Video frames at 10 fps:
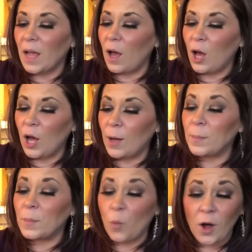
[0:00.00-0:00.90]

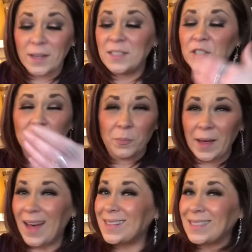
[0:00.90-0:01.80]
wanting to go
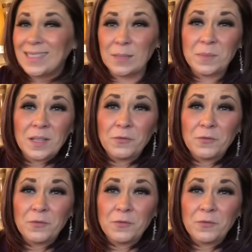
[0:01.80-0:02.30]
back to something